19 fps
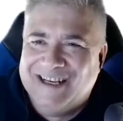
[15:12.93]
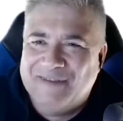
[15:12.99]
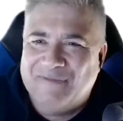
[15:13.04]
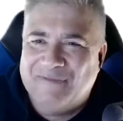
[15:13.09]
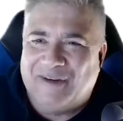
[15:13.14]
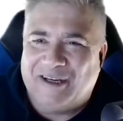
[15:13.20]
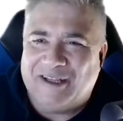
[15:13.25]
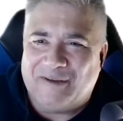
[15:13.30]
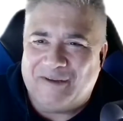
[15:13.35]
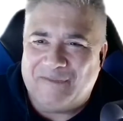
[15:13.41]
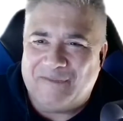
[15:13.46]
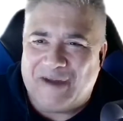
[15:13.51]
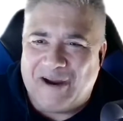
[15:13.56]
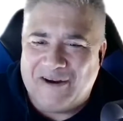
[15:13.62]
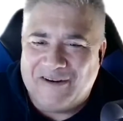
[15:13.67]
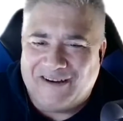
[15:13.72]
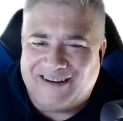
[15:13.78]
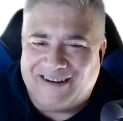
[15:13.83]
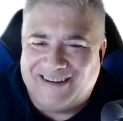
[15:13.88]
But in
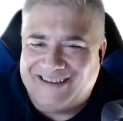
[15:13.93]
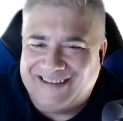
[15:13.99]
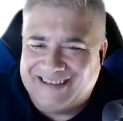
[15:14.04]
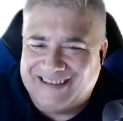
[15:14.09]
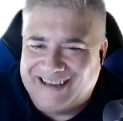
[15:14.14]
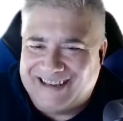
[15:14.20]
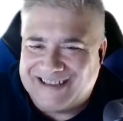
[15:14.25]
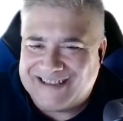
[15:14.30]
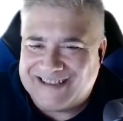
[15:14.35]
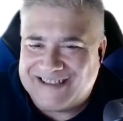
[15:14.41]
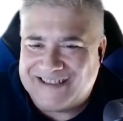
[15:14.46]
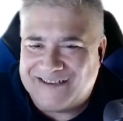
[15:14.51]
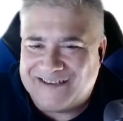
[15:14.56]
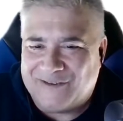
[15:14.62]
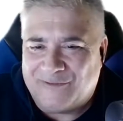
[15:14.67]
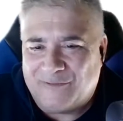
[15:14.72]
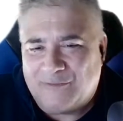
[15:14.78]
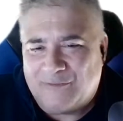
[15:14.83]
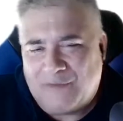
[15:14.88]
America, as
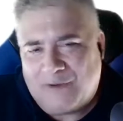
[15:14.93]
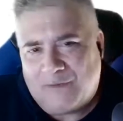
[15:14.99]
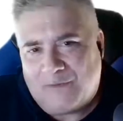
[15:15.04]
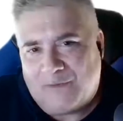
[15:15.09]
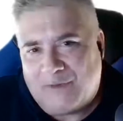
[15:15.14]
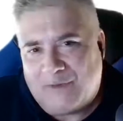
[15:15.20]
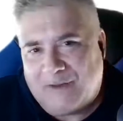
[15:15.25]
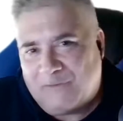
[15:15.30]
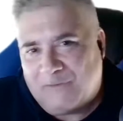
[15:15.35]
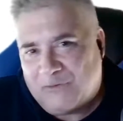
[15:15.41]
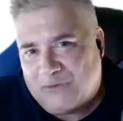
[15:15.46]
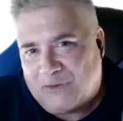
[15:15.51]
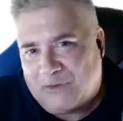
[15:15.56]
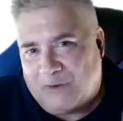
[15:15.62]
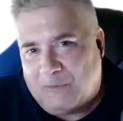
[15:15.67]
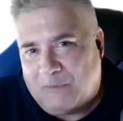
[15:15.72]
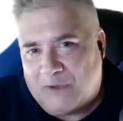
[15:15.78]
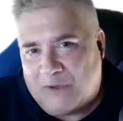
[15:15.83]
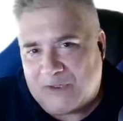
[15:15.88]
you know, if
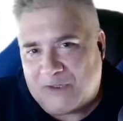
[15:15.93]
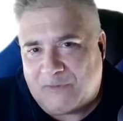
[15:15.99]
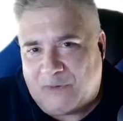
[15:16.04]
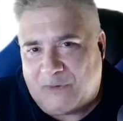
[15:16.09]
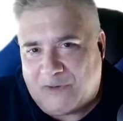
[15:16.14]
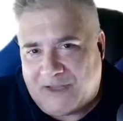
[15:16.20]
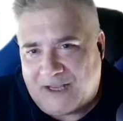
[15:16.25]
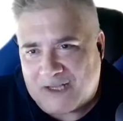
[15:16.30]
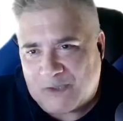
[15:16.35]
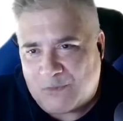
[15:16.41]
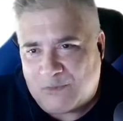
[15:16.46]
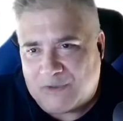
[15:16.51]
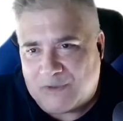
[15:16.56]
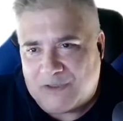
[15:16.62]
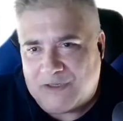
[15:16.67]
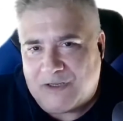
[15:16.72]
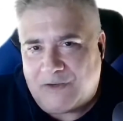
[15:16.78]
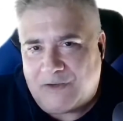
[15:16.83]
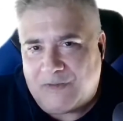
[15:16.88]
most of our guests
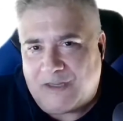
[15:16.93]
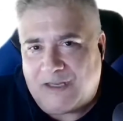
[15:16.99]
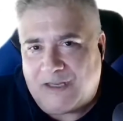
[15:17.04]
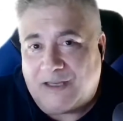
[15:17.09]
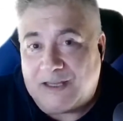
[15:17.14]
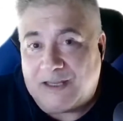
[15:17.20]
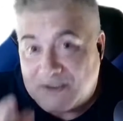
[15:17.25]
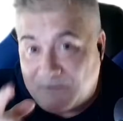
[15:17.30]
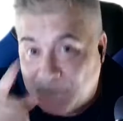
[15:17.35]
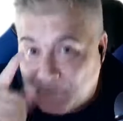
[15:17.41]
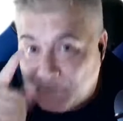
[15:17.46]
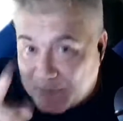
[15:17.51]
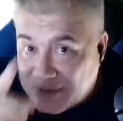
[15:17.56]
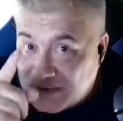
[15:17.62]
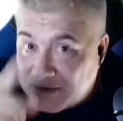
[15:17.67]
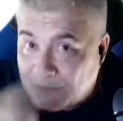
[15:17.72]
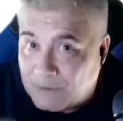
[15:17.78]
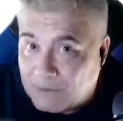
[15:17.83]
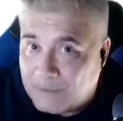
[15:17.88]
wouldn't know that unless you've
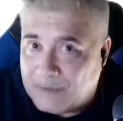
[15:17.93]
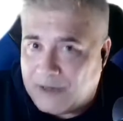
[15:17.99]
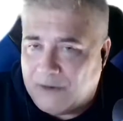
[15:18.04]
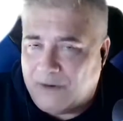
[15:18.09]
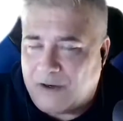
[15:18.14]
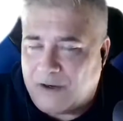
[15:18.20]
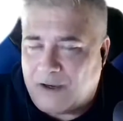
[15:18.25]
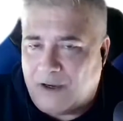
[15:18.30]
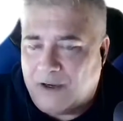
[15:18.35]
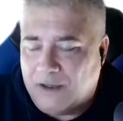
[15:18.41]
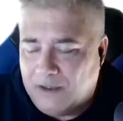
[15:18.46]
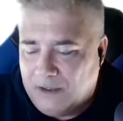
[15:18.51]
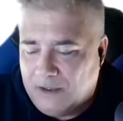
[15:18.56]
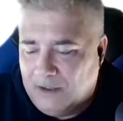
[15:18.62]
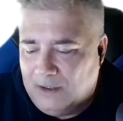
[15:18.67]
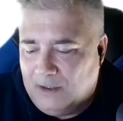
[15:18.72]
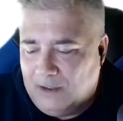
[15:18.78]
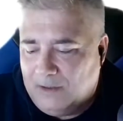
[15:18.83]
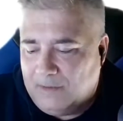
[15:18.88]
been to America,
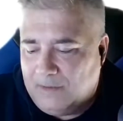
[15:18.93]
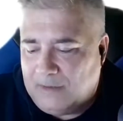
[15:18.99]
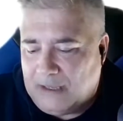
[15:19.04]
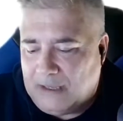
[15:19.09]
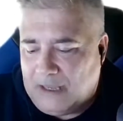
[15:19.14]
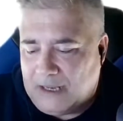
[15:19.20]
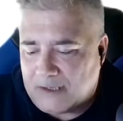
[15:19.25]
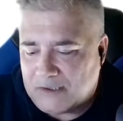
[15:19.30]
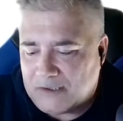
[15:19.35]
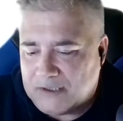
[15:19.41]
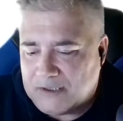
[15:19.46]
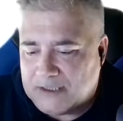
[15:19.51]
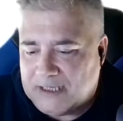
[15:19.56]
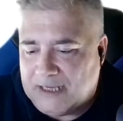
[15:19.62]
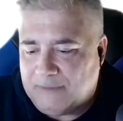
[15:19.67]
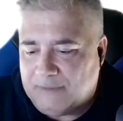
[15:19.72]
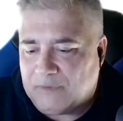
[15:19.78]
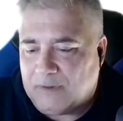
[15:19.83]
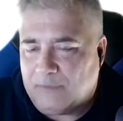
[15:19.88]
they actually
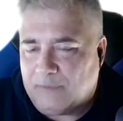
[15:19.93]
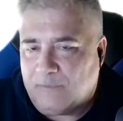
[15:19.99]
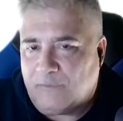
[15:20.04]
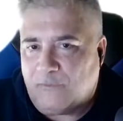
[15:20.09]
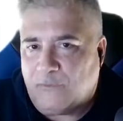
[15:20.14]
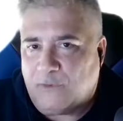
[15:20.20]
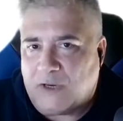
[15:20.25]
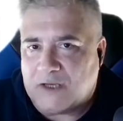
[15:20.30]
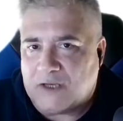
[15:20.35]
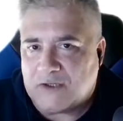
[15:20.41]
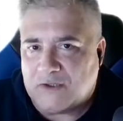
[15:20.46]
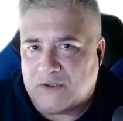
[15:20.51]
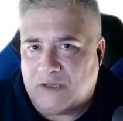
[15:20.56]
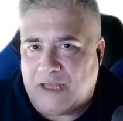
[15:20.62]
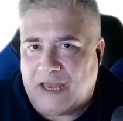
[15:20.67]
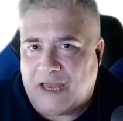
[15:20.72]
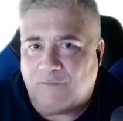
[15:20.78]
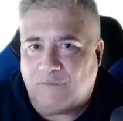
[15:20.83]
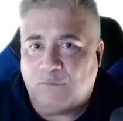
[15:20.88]
keep them fresh and
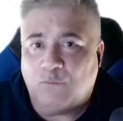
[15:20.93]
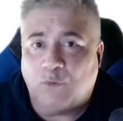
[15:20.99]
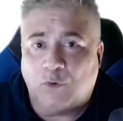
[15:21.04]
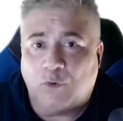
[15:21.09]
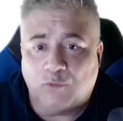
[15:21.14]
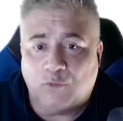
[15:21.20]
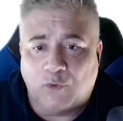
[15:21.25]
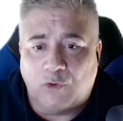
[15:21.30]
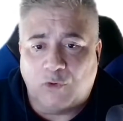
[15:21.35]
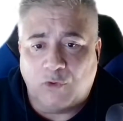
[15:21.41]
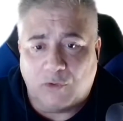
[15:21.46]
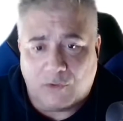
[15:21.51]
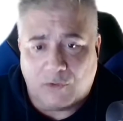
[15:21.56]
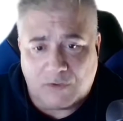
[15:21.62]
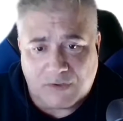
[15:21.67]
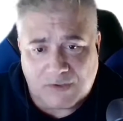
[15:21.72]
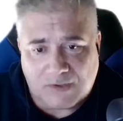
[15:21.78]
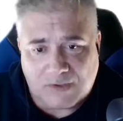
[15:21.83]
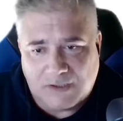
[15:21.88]
they have them on
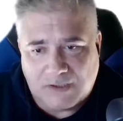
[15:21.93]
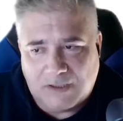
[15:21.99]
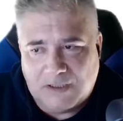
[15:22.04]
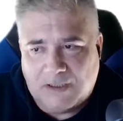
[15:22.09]
rollers.